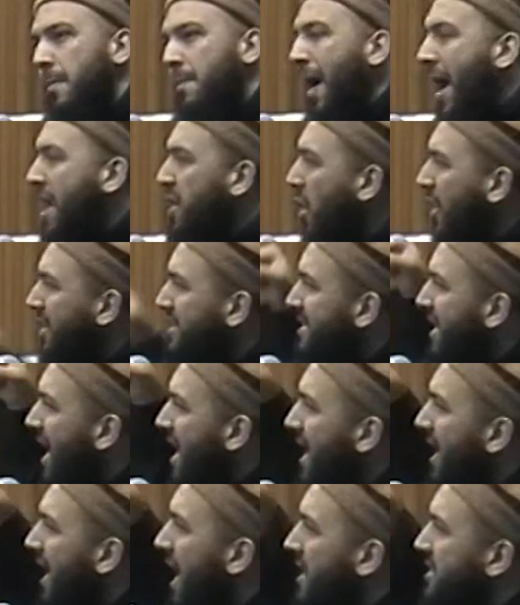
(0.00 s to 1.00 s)
By not
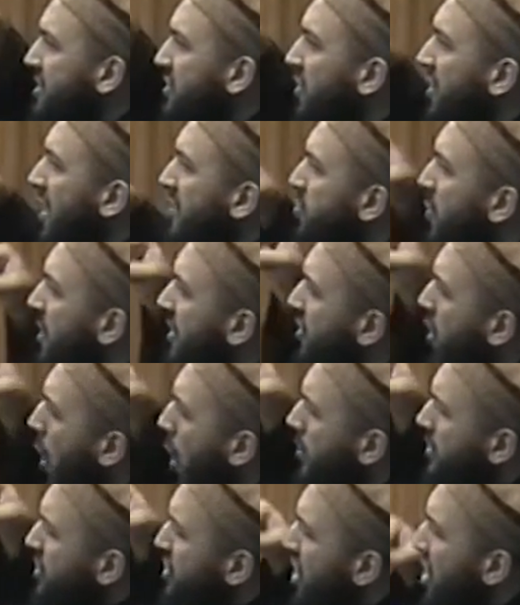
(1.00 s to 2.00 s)
telling us so that we
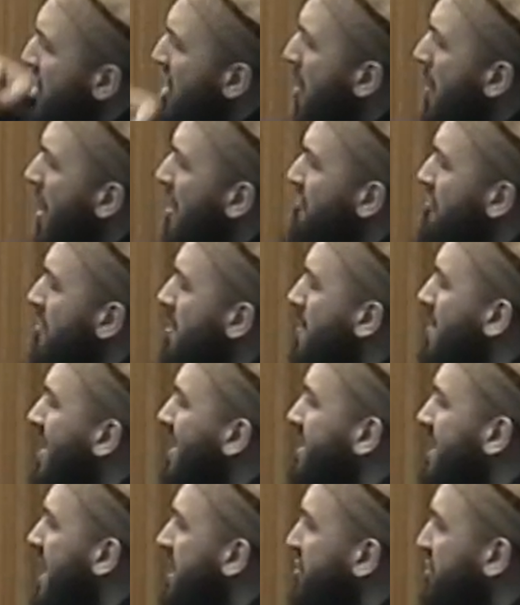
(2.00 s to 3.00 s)
don't turn away from him
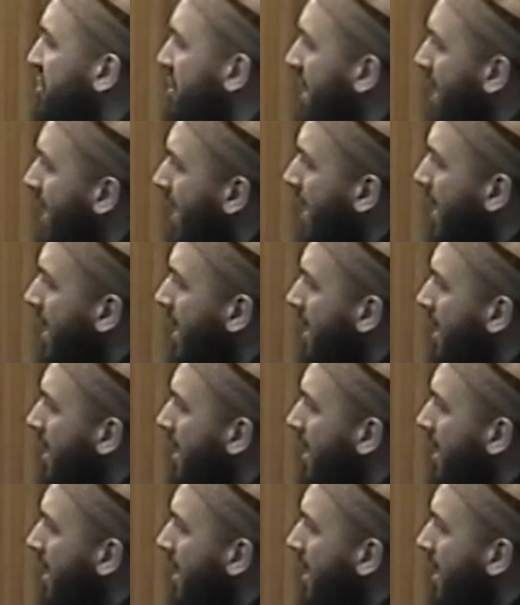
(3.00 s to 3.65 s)
intentionally.